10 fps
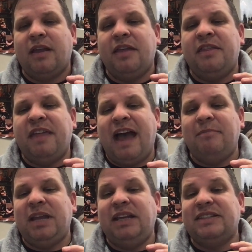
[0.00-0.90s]
That
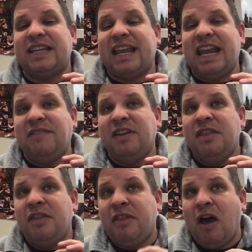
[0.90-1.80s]
means
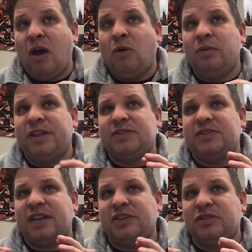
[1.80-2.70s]
even though this
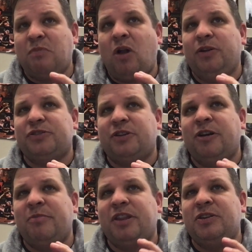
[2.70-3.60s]
is a smaller
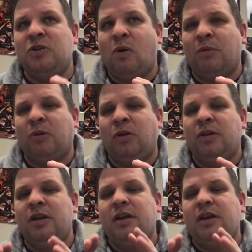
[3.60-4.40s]
tournament than normal,